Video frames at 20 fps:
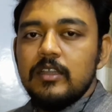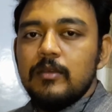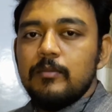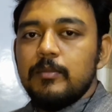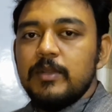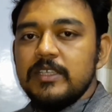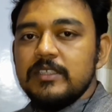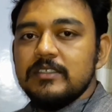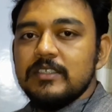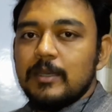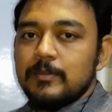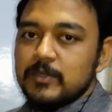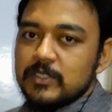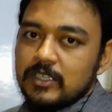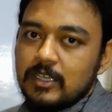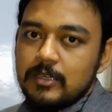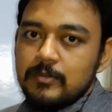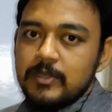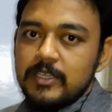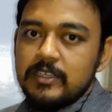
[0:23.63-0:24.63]
Please
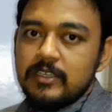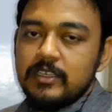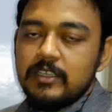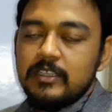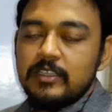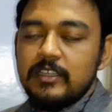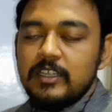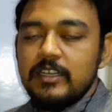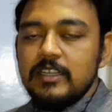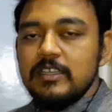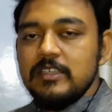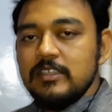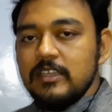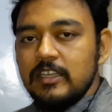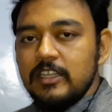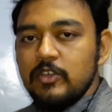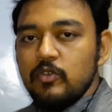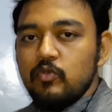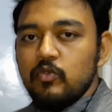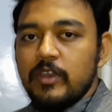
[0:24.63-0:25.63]
subscribe it, then
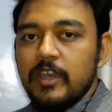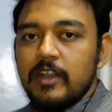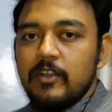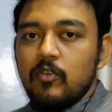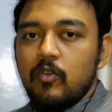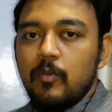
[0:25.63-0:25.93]
easily you can